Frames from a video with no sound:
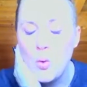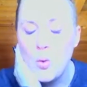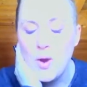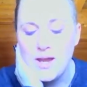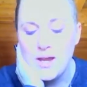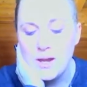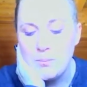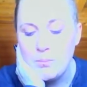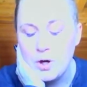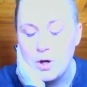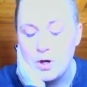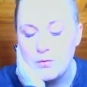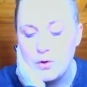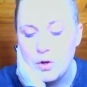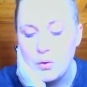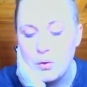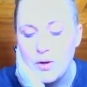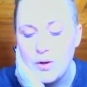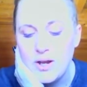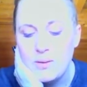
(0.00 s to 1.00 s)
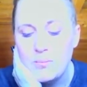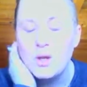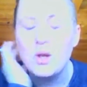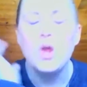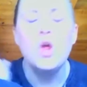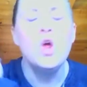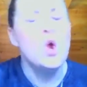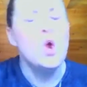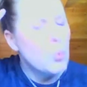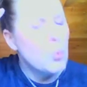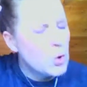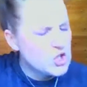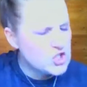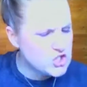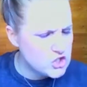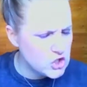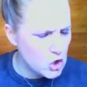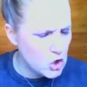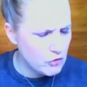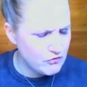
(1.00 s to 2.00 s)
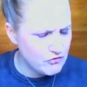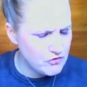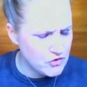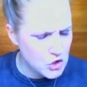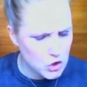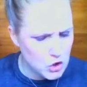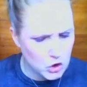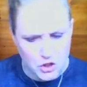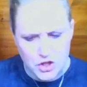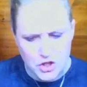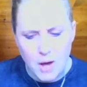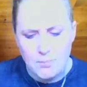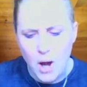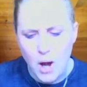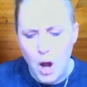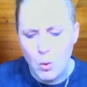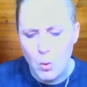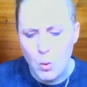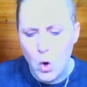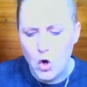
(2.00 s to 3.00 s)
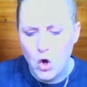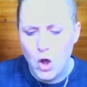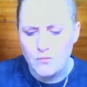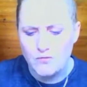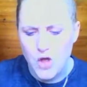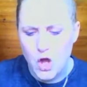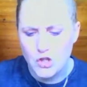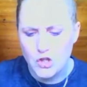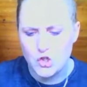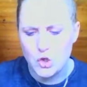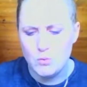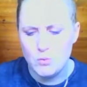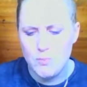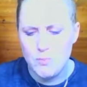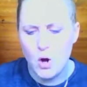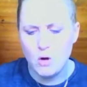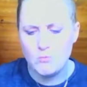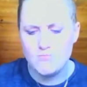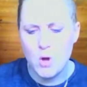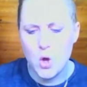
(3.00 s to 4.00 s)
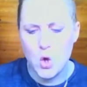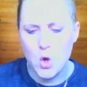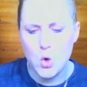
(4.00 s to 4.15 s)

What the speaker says: waning part of it already, but we're still feeling the power of the super